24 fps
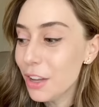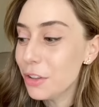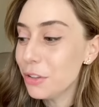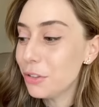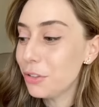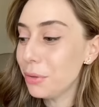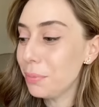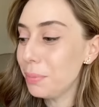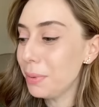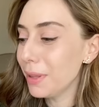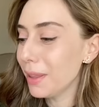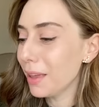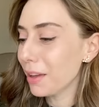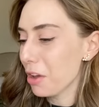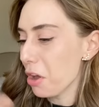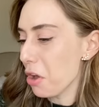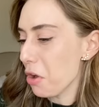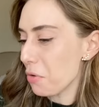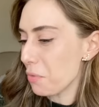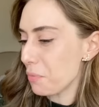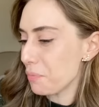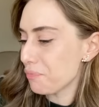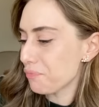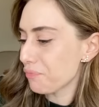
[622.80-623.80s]
to be like,
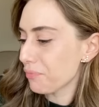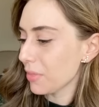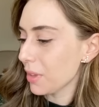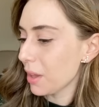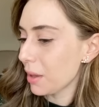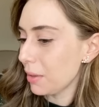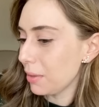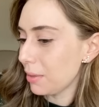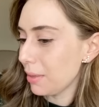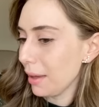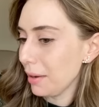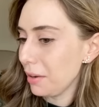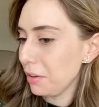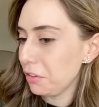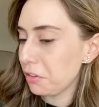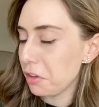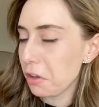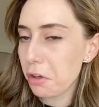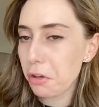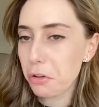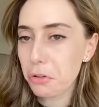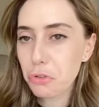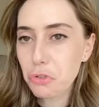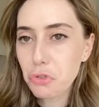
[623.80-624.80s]
oh, that is
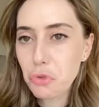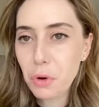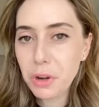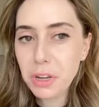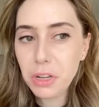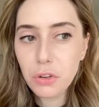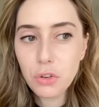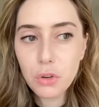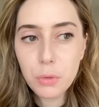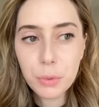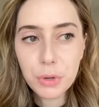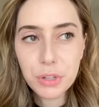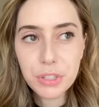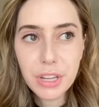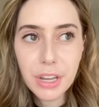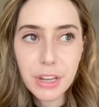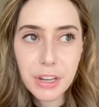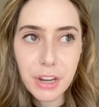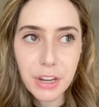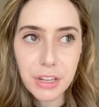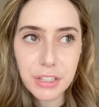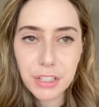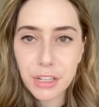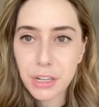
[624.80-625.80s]
a 22%
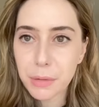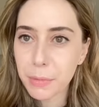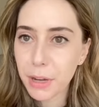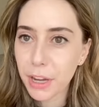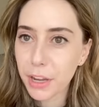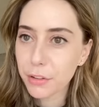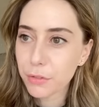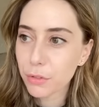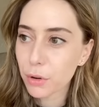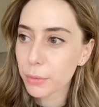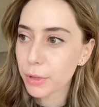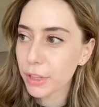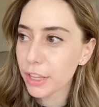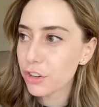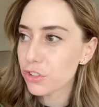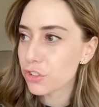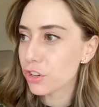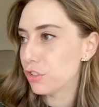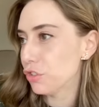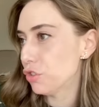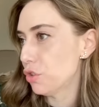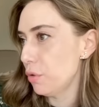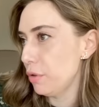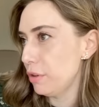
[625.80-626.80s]
niacinamide
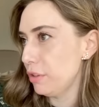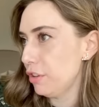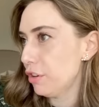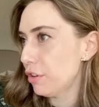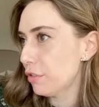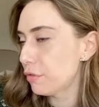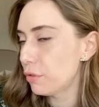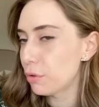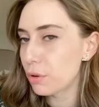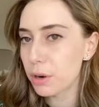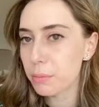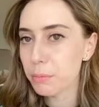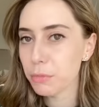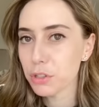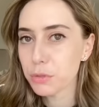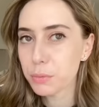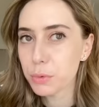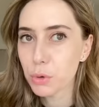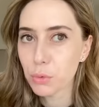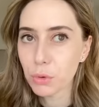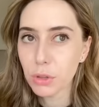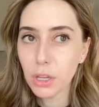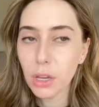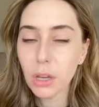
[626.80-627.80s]
formulation, so therefore it must
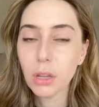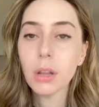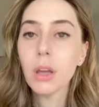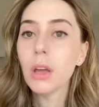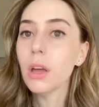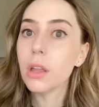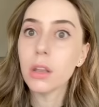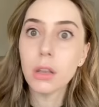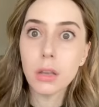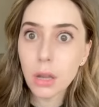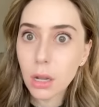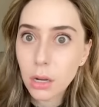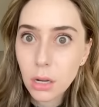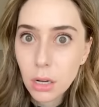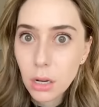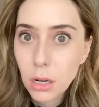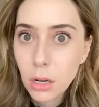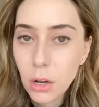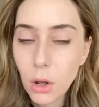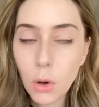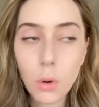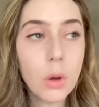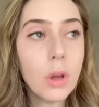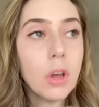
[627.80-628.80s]
be really good. No, no, no,
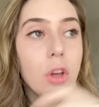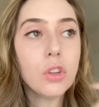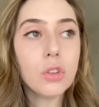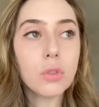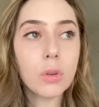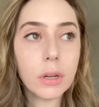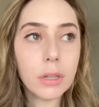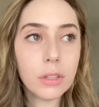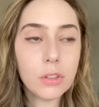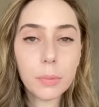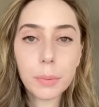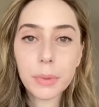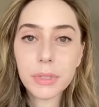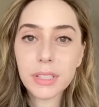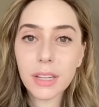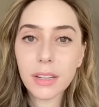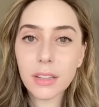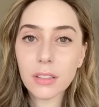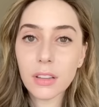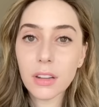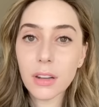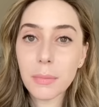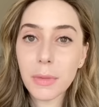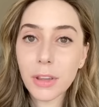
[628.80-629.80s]
no. 22%
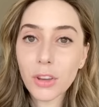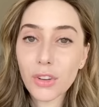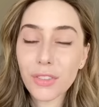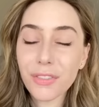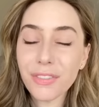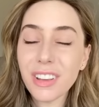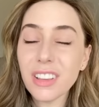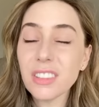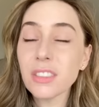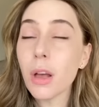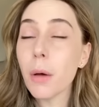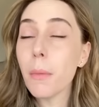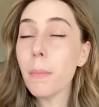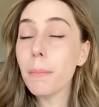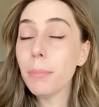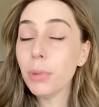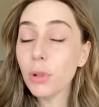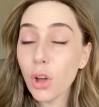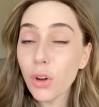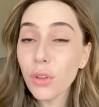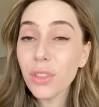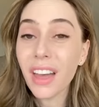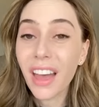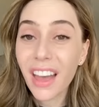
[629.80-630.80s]
is going to make your face
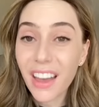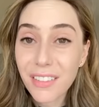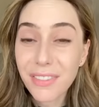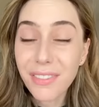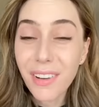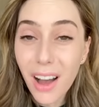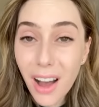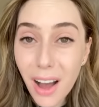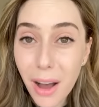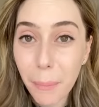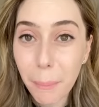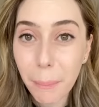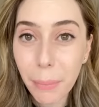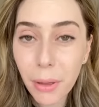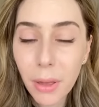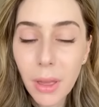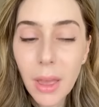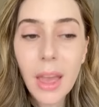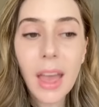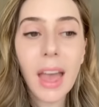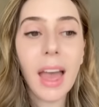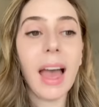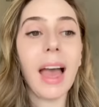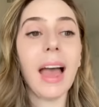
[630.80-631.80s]
blow the F up.
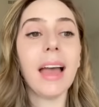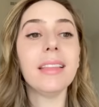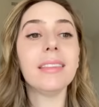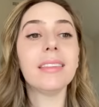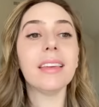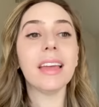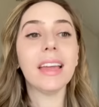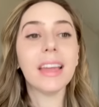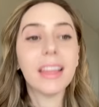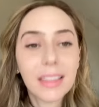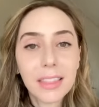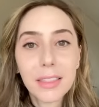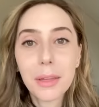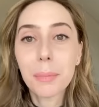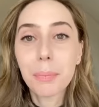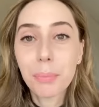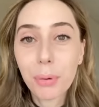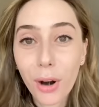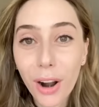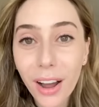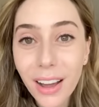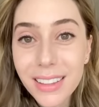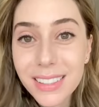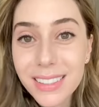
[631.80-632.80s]
And in the
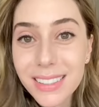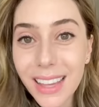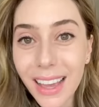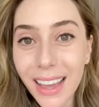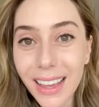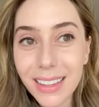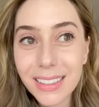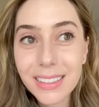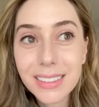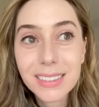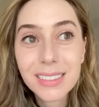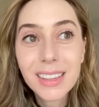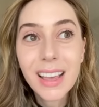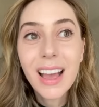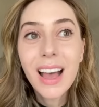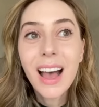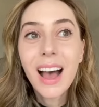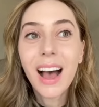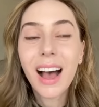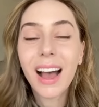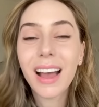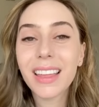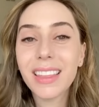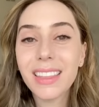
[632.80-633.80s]
process,
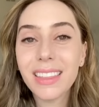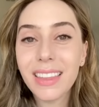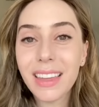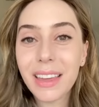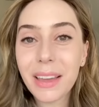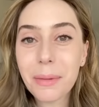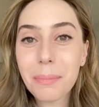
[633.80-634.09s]
I think